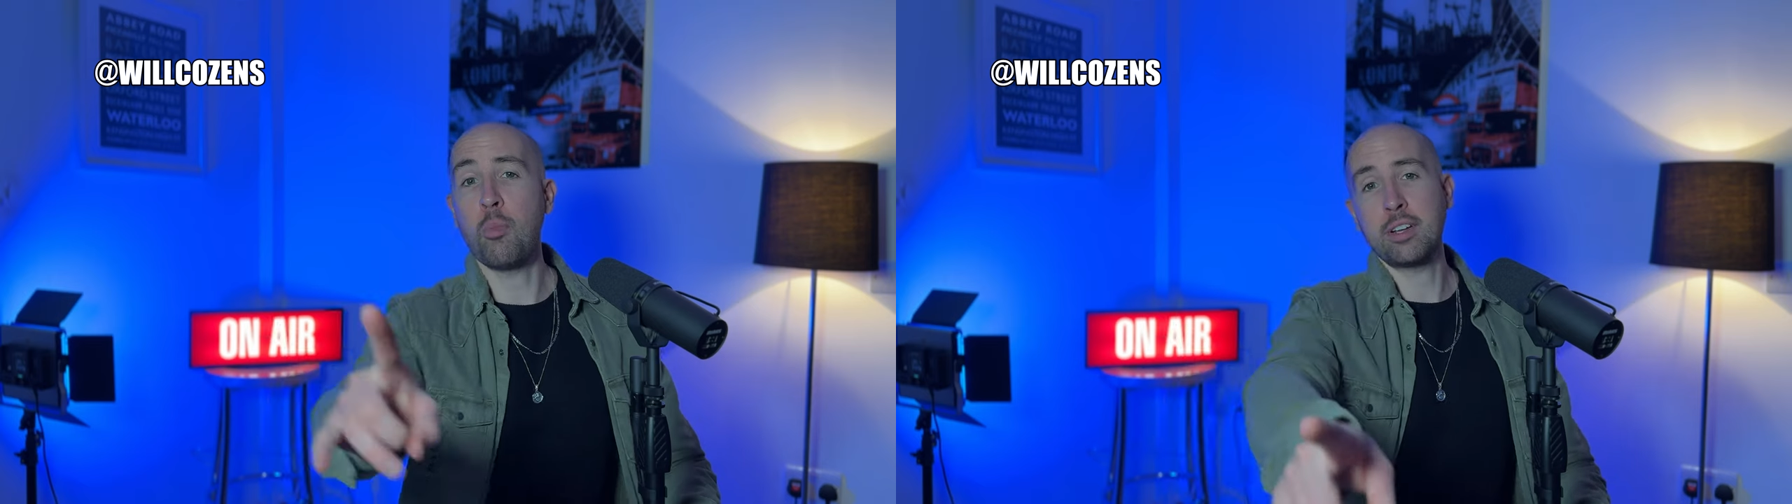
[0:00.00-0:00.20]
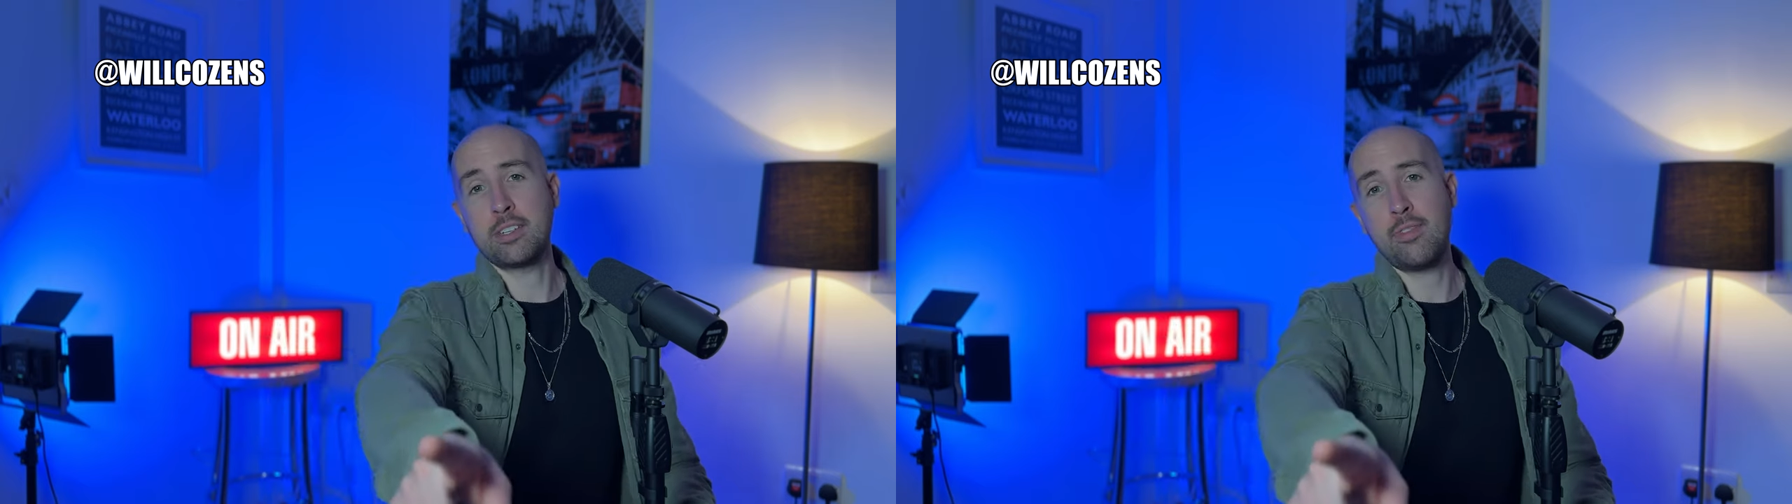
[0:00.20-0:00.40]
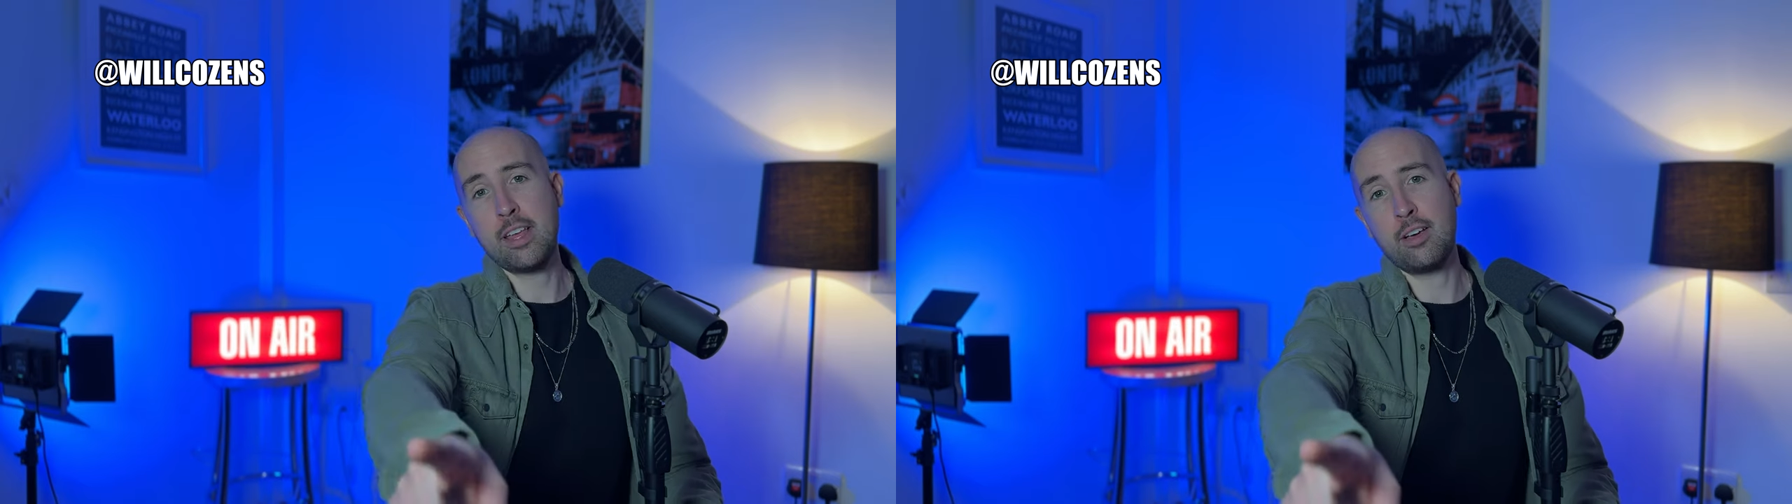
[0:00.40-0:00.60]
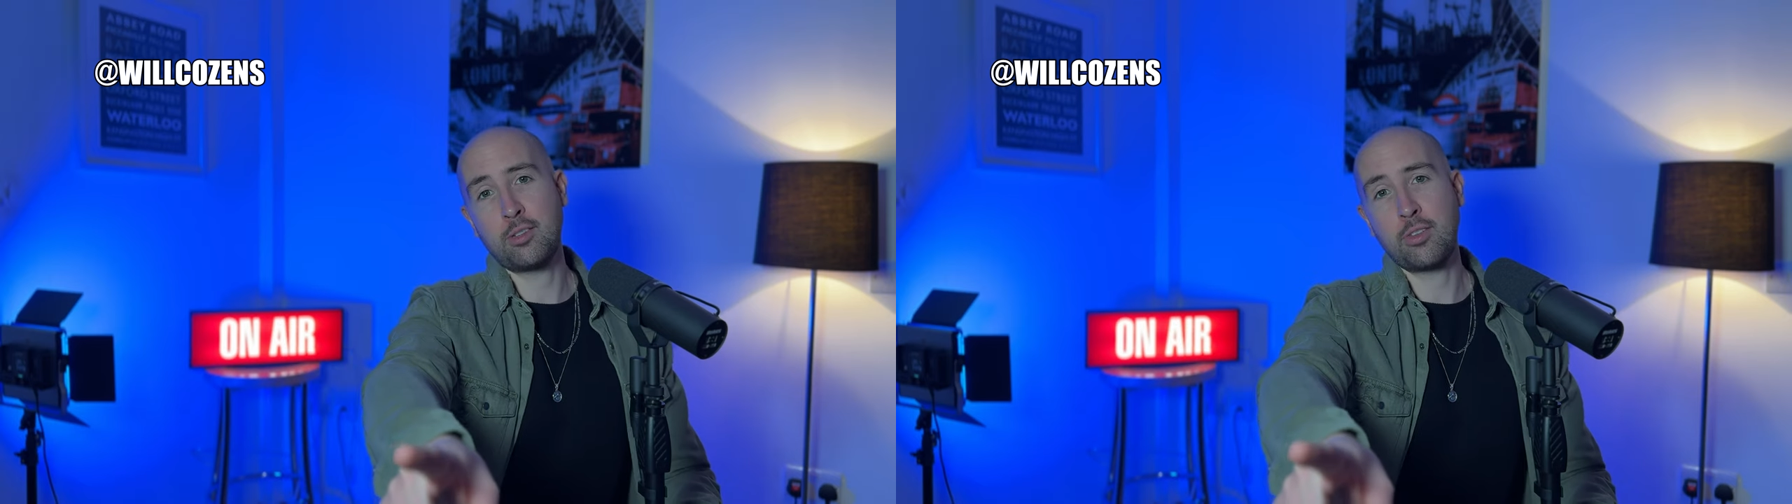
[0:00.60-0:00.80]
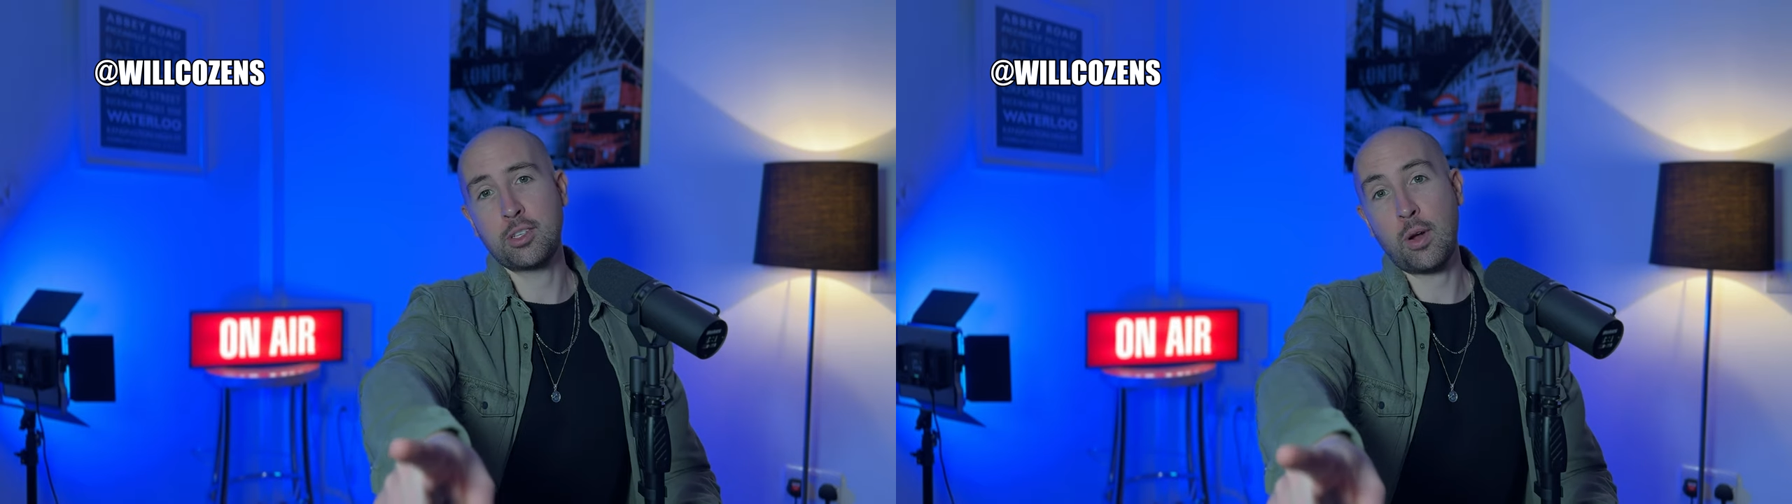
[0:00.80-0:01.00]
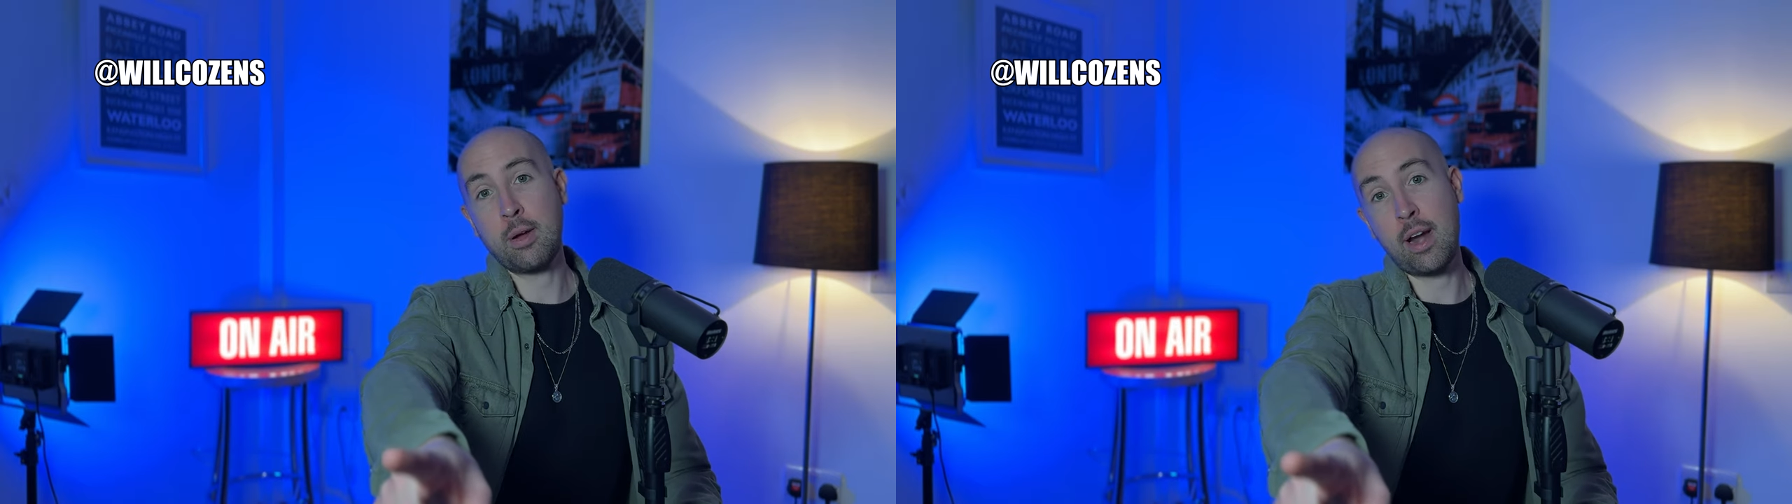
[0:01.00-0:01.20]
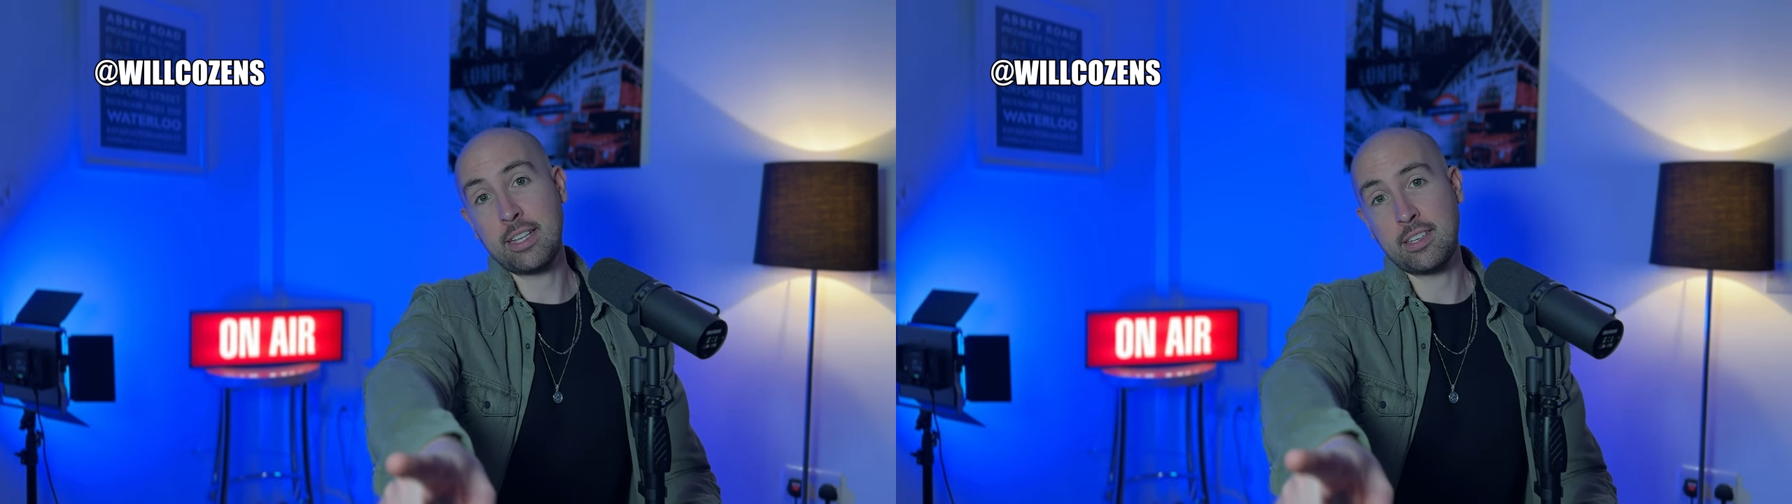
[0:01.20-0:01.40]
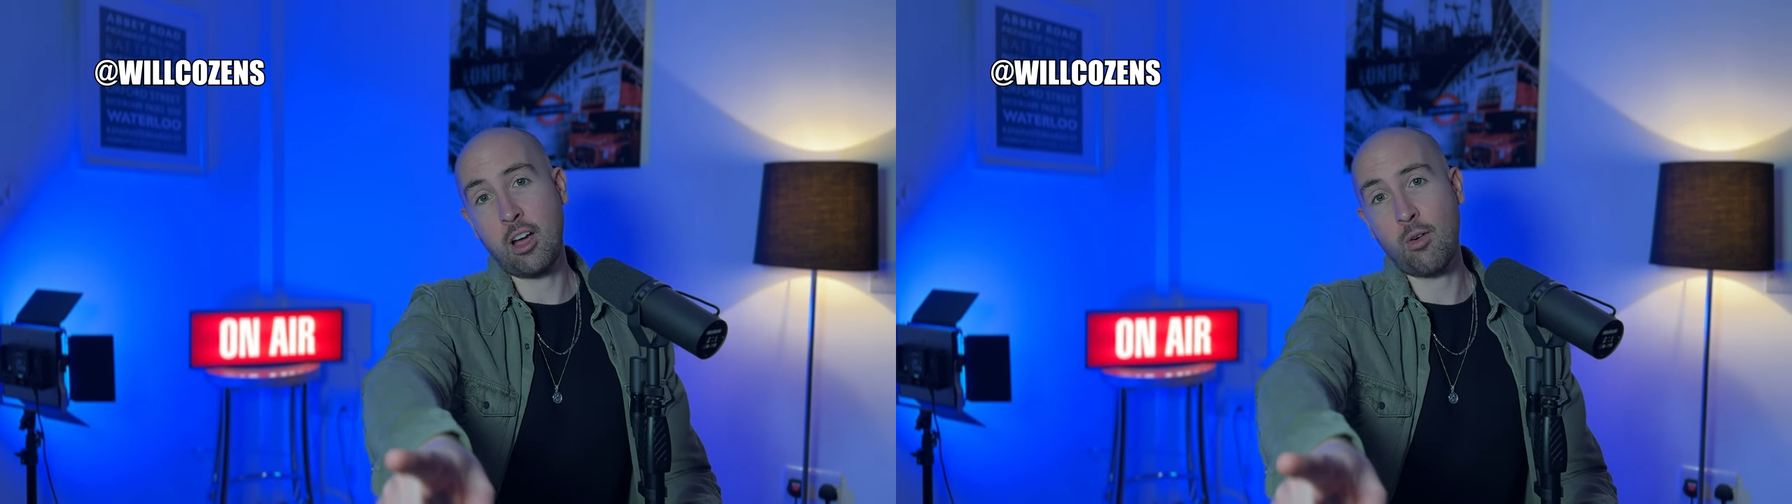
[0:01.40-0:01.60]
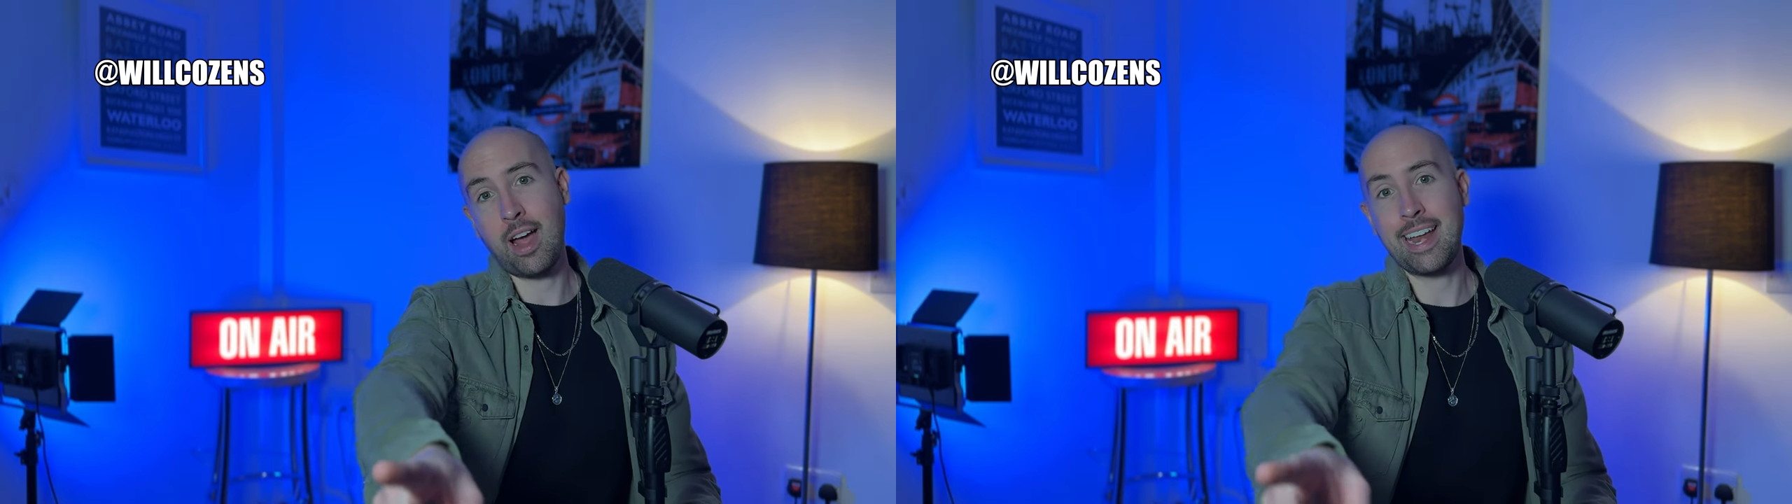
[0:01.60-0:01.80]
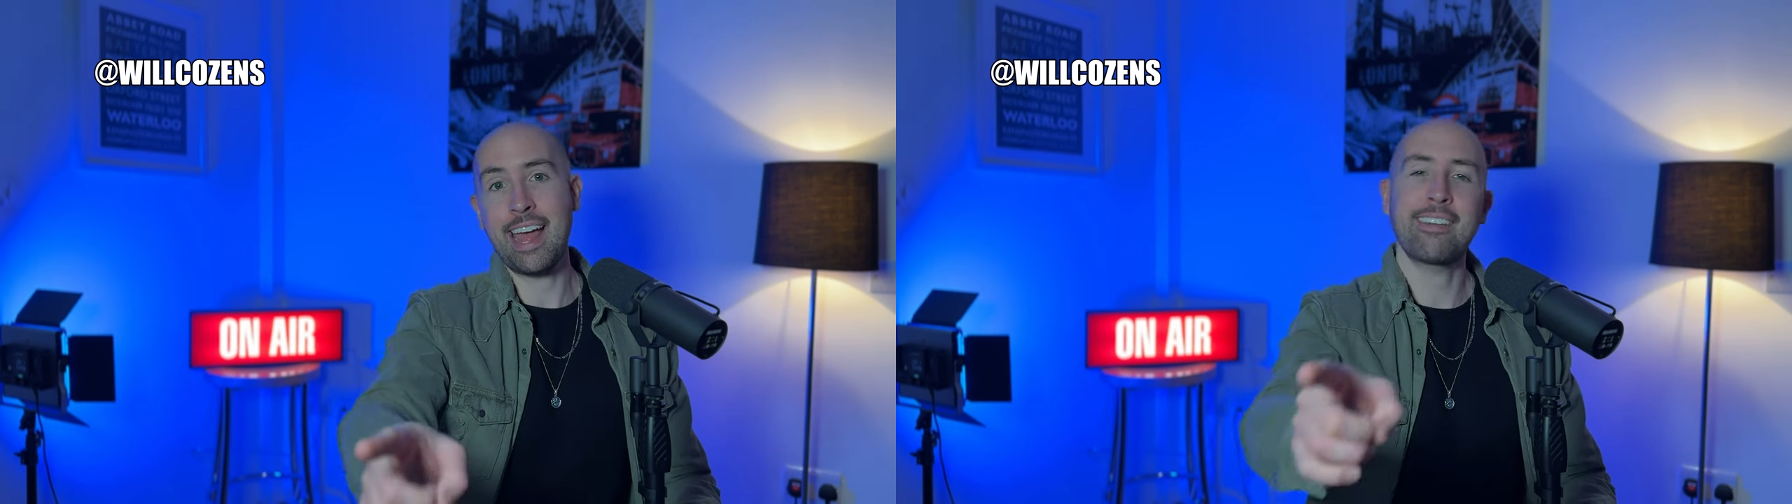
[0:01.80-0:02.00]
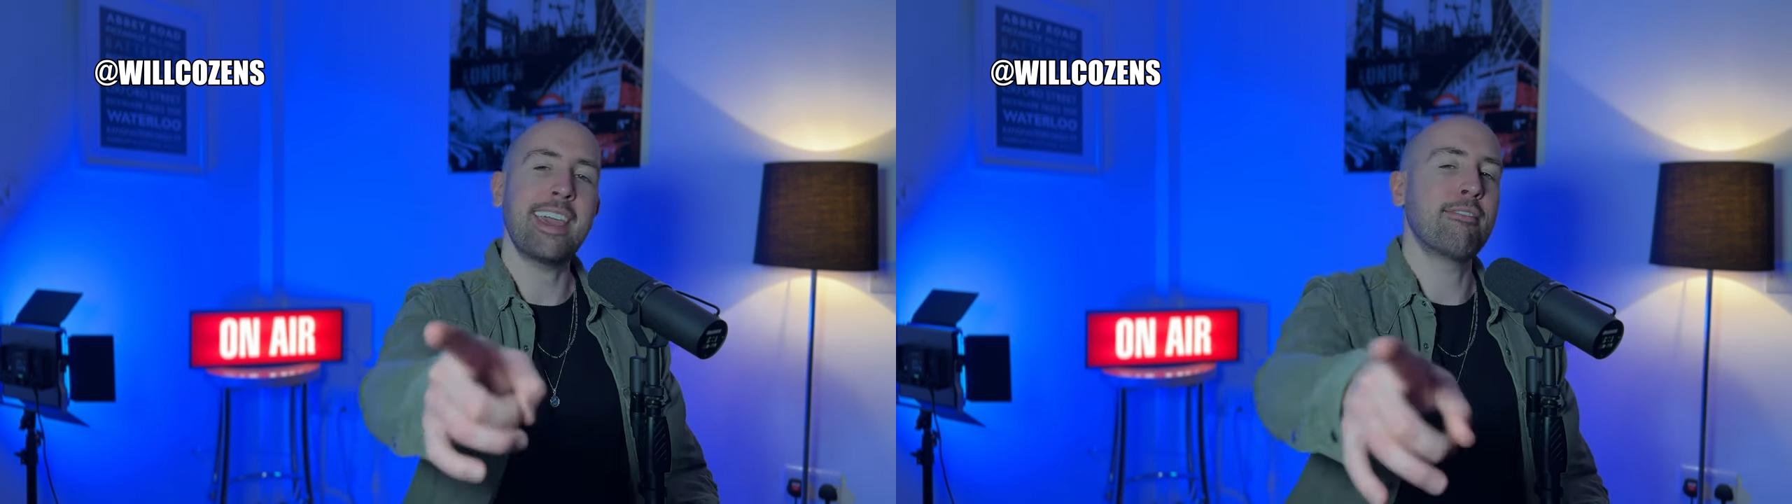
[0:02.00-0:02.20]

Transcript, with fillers: bunch of videos on the screen ready to go right now. Get